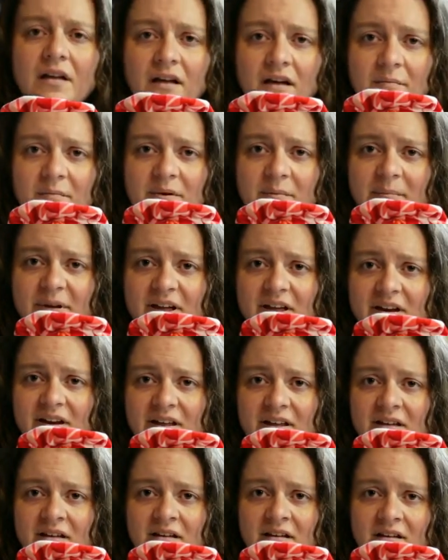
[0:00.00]
I'm
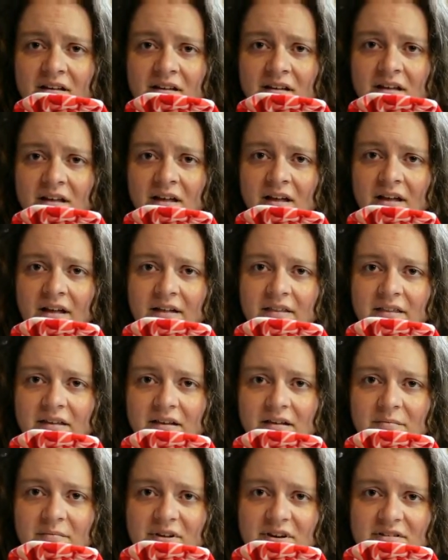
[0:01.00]
debating. I
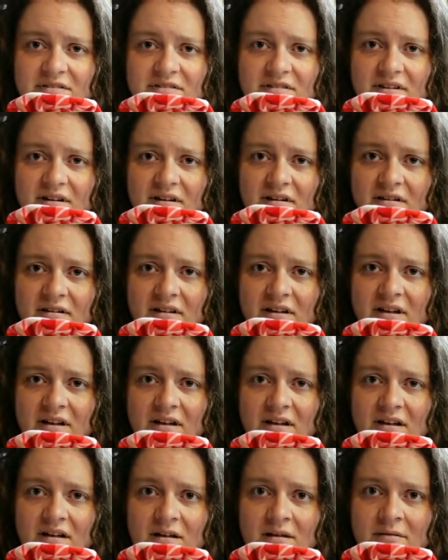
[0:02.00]
think I'm going to start
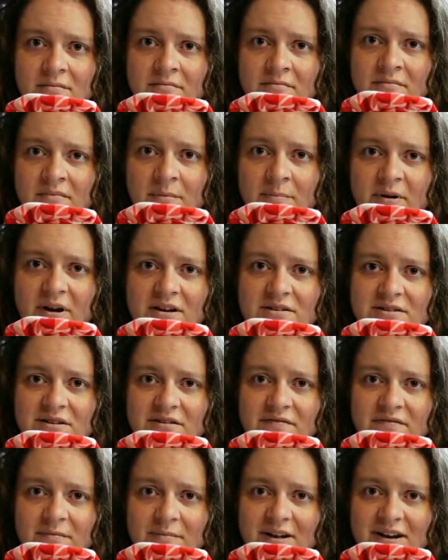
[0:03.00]
a project
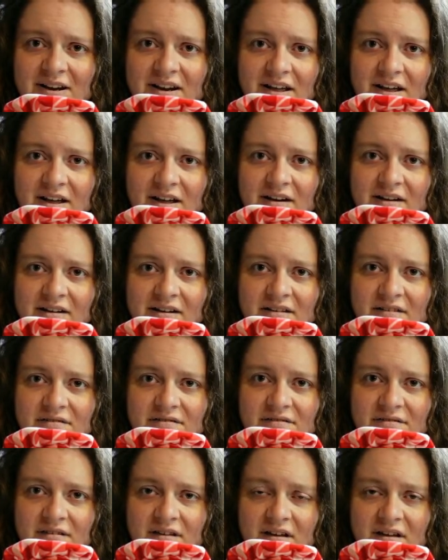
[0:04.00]
for my dad and his
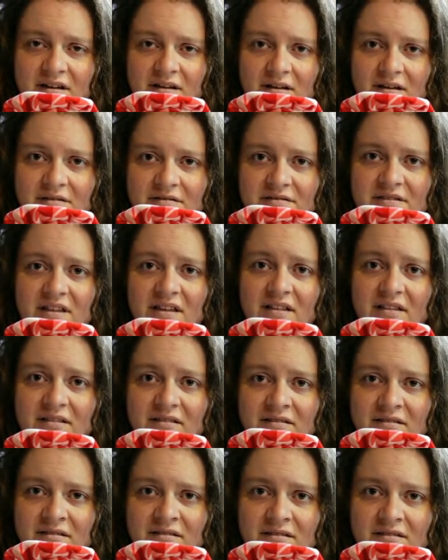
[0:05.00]

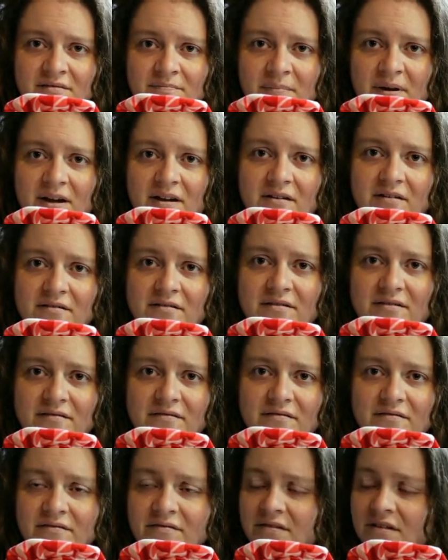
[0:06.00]
skeletons, his Pirates
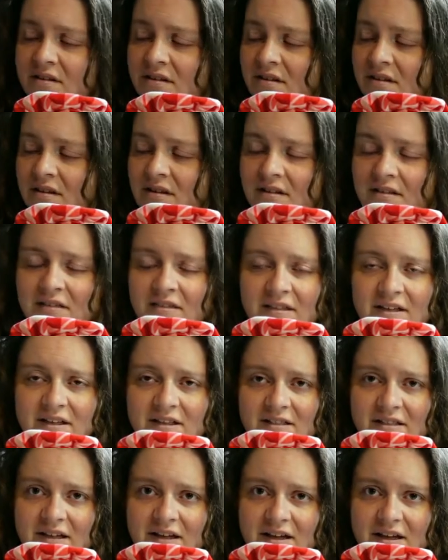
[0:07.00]
of
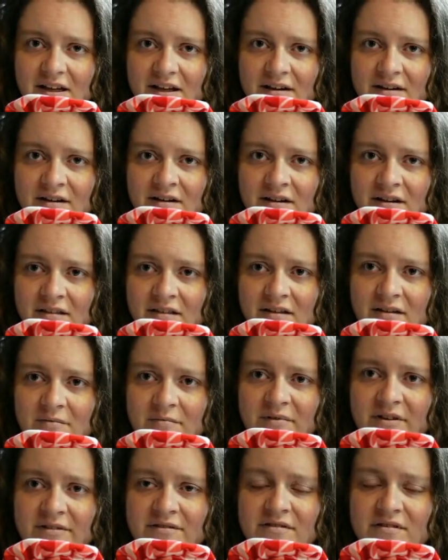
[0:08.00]
Lake Leanne. I think
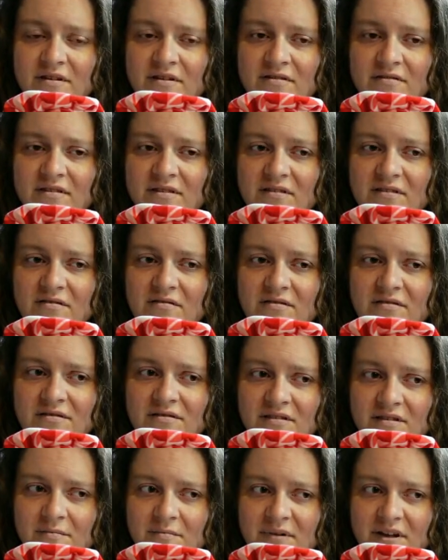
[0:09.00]
I'm going to do the
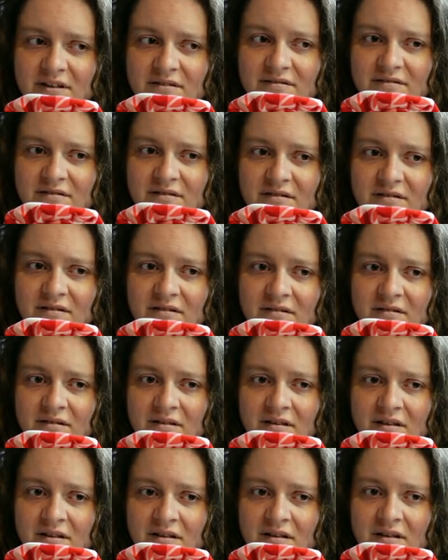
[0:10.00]
sea monster.
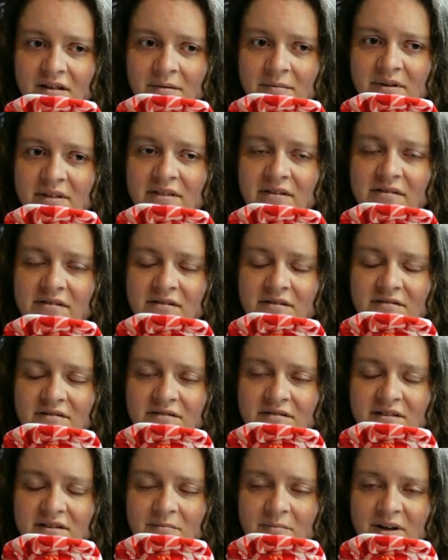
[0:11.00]
I'm either going to do the
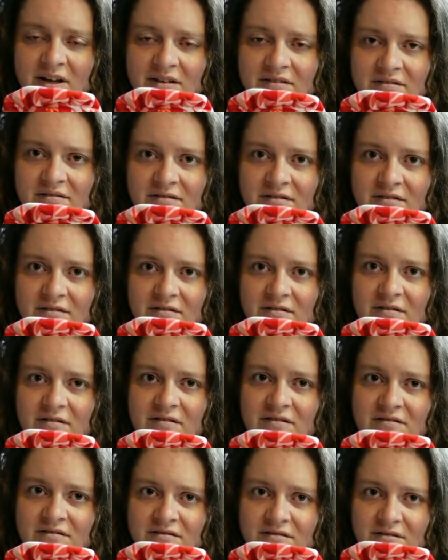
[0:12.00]
sea monster or
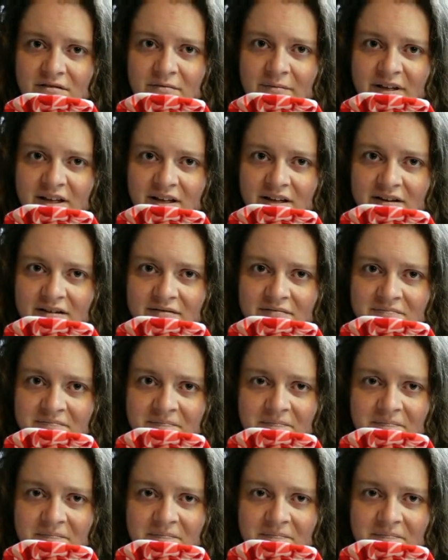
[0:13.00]
the snowman.